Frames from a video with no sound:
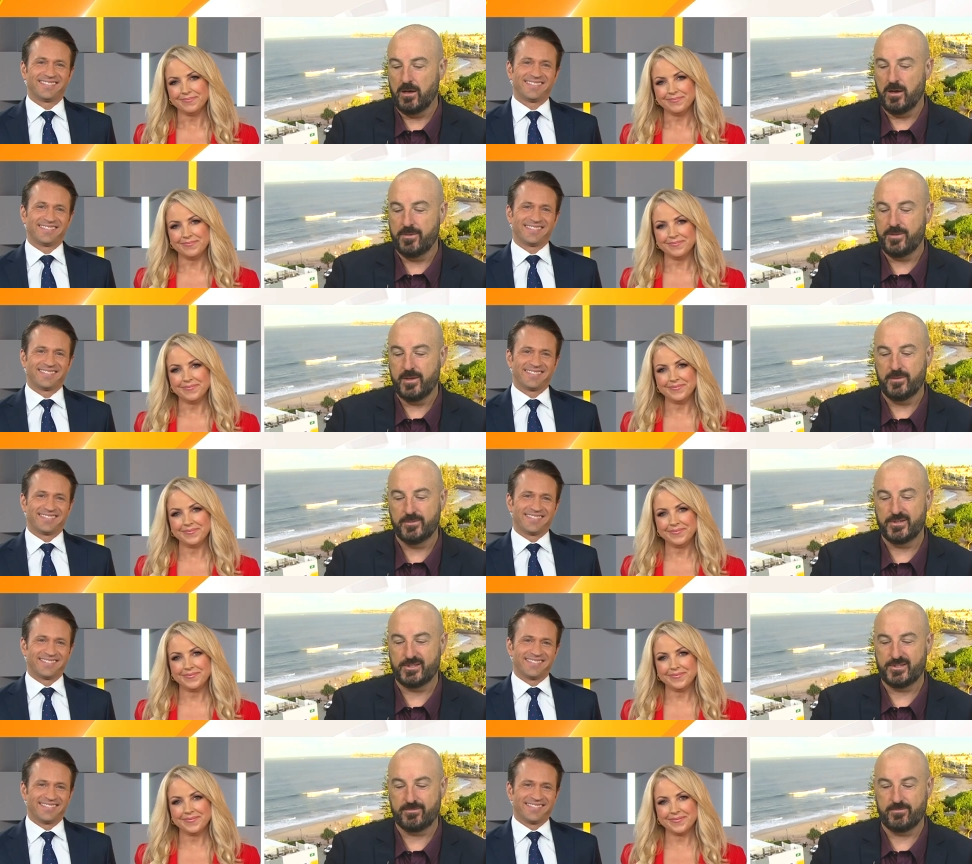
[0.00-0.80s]
Speaker 1: I think
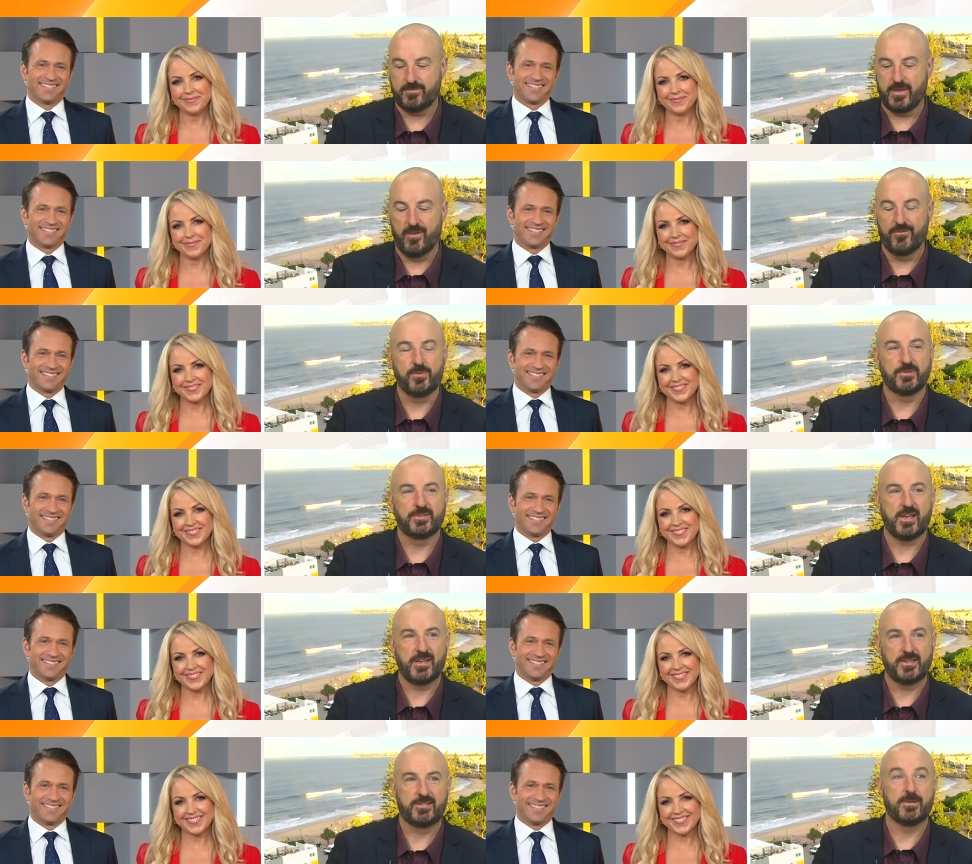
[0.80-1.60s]
I'm just comfortable
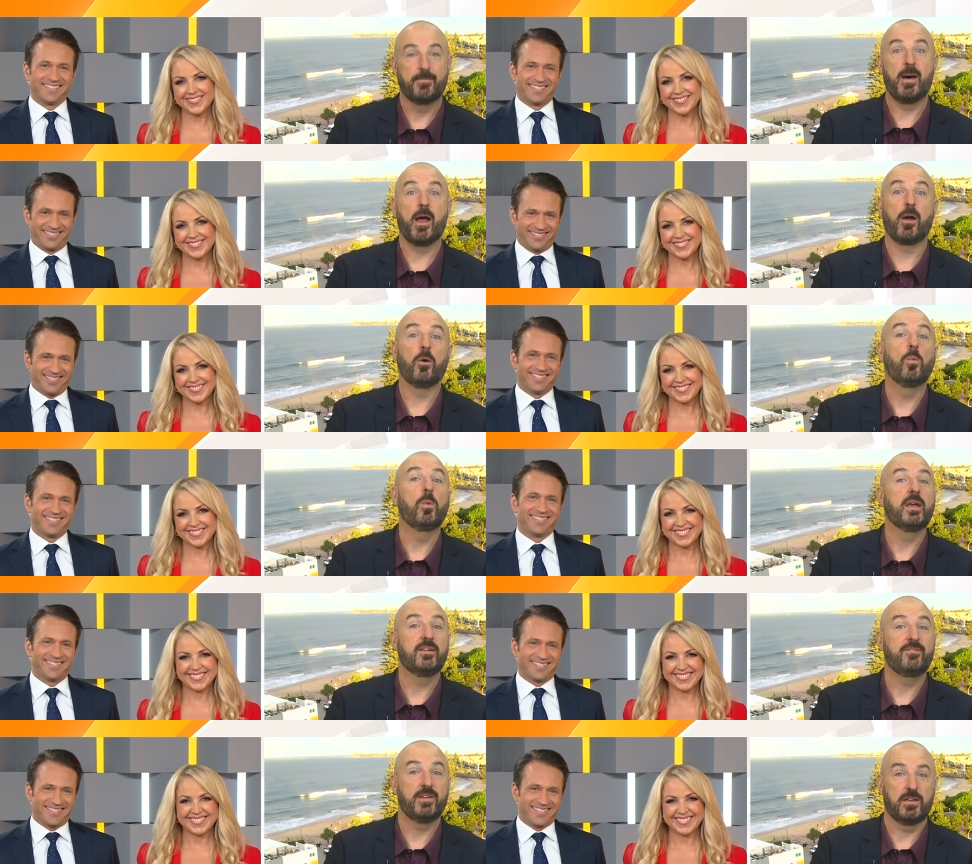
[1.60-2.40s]
saying Samara
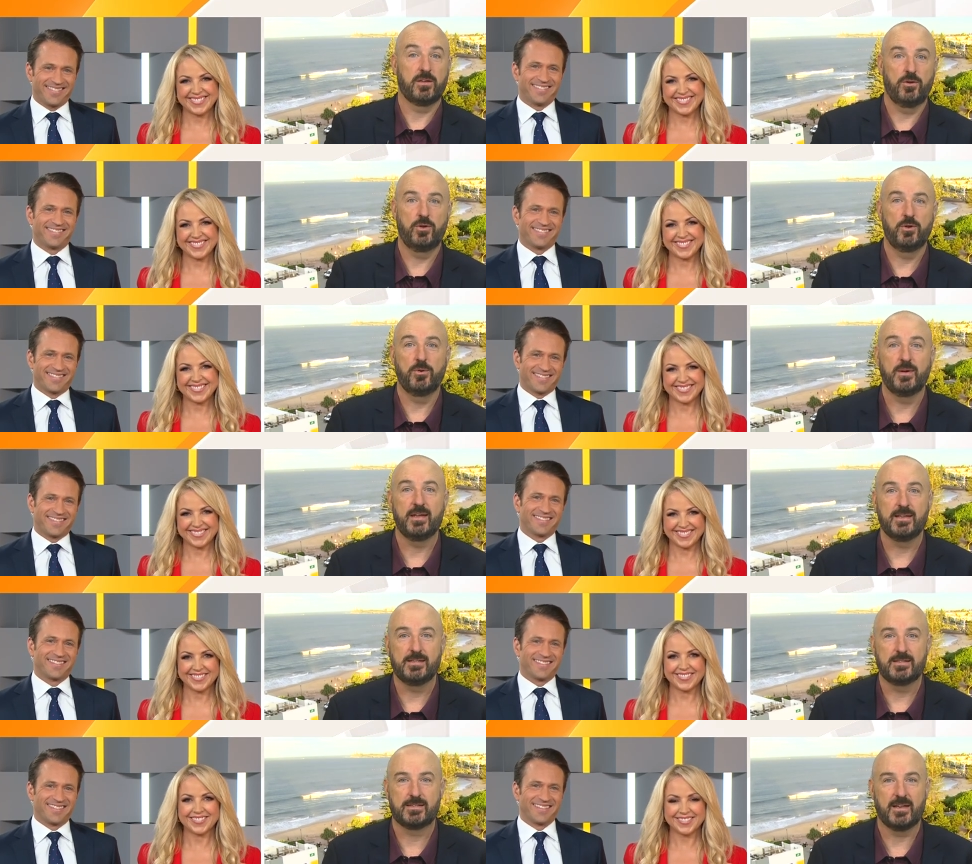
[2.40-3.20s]
Weaving, who
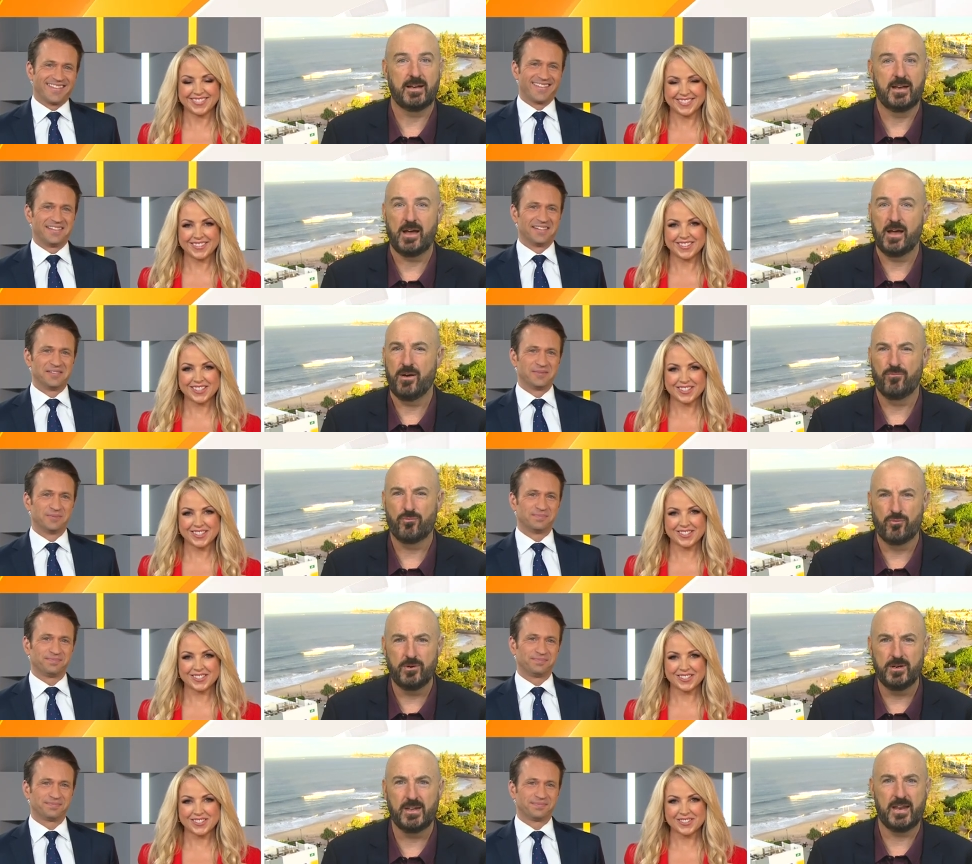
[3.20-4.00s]
is uh, a
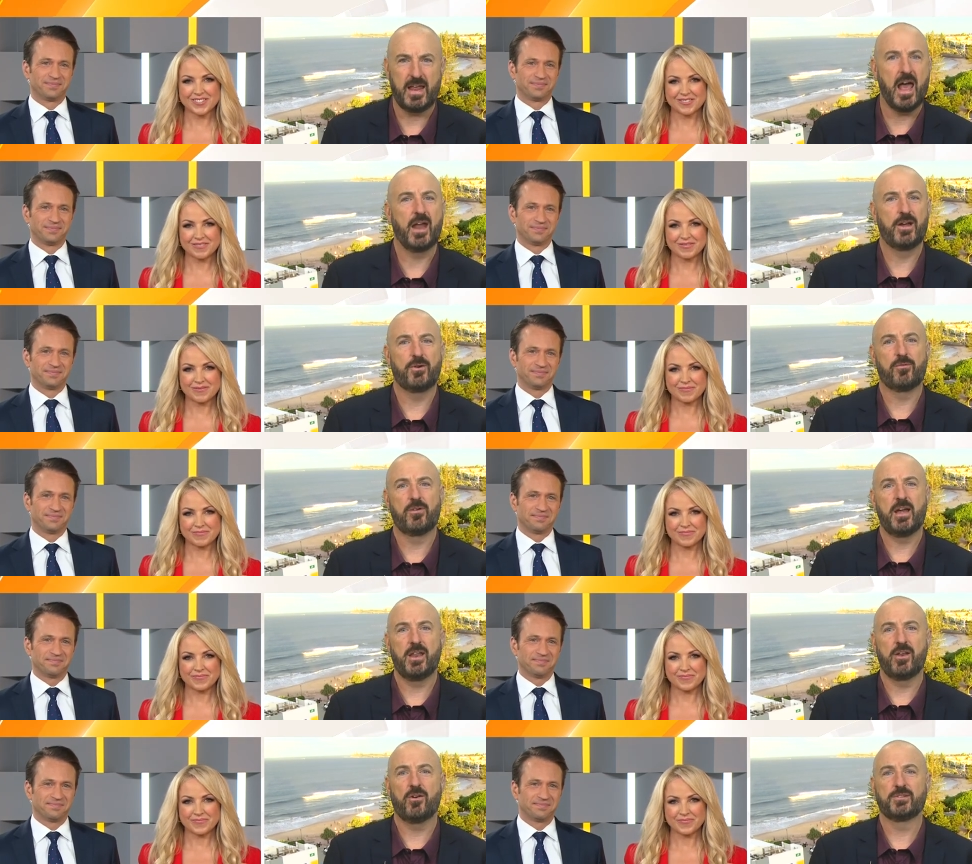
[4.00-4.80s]
really
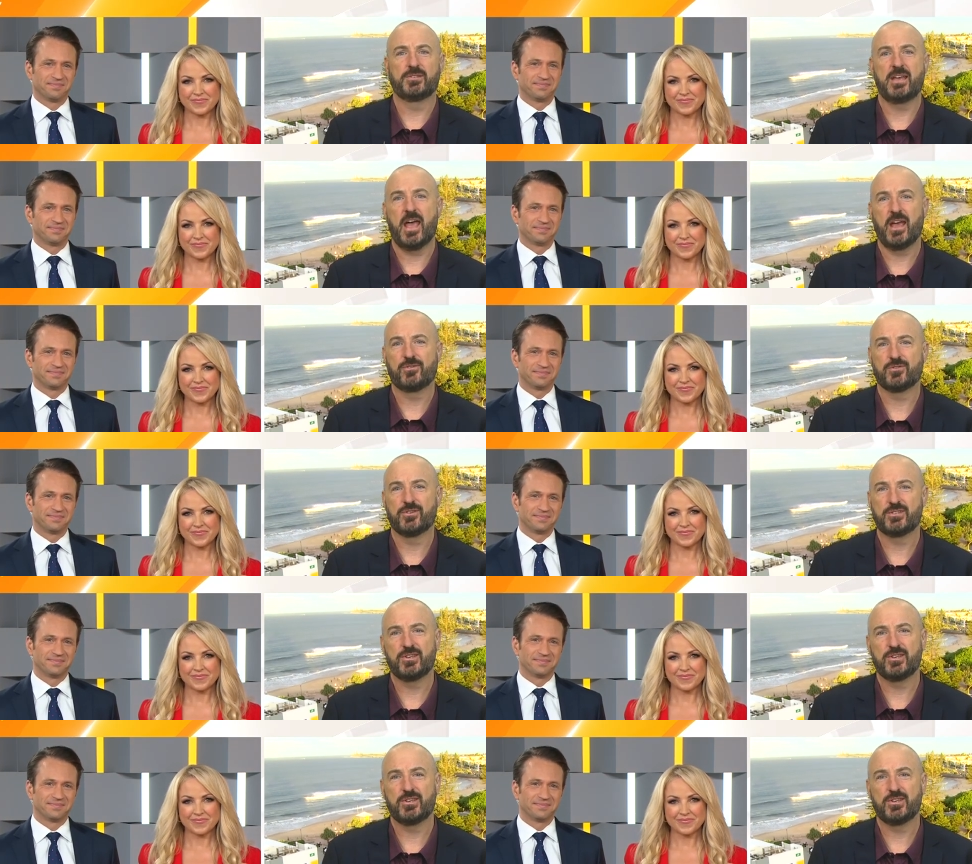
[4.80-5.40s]
underrated Aussie actress.